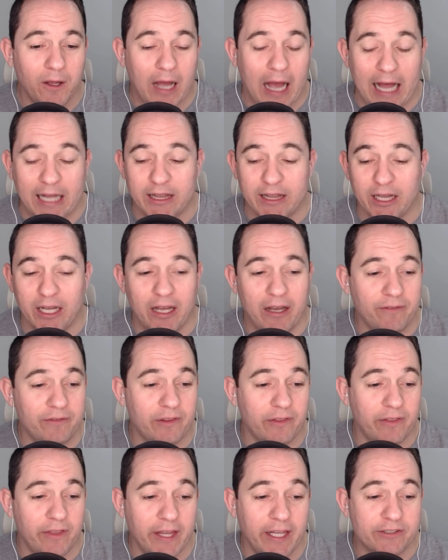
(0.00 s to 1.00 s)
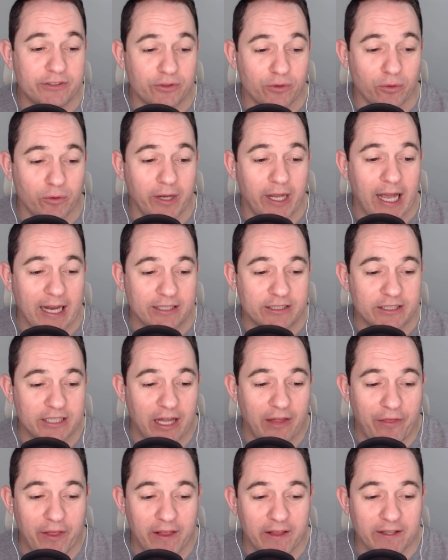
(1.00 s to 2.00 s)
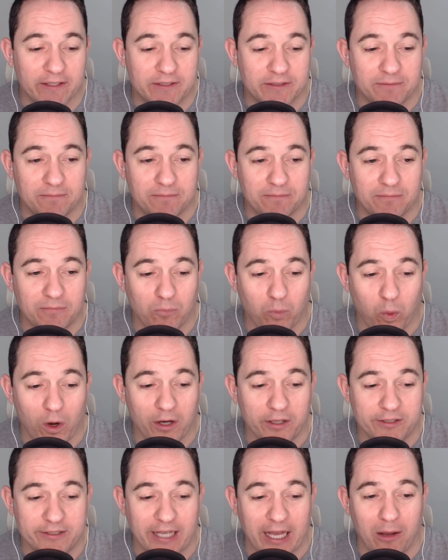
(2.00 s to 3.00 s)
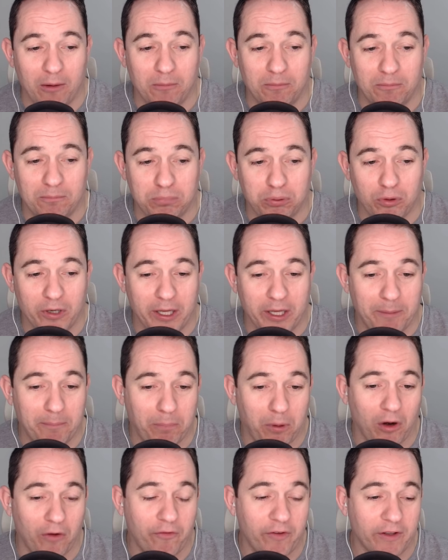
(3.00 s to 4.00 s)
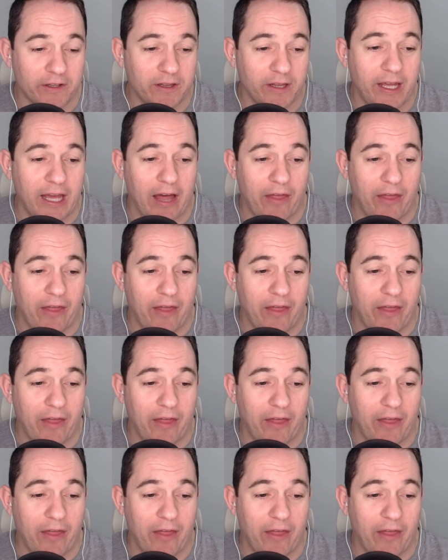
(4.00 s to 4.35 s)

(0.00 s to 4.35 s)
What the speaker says: I loved these three, actually. I think this works out pretty perfectly.